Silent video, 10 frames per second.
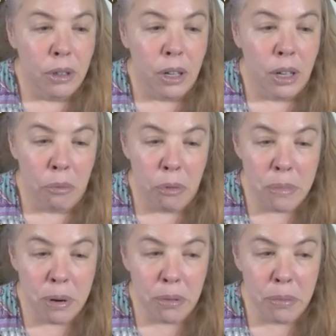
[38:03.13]
and
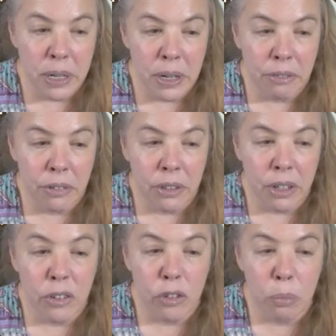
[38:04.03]
remember, be careful
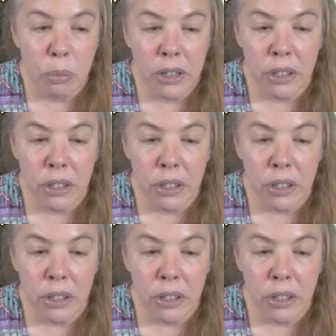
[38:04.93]
not to split the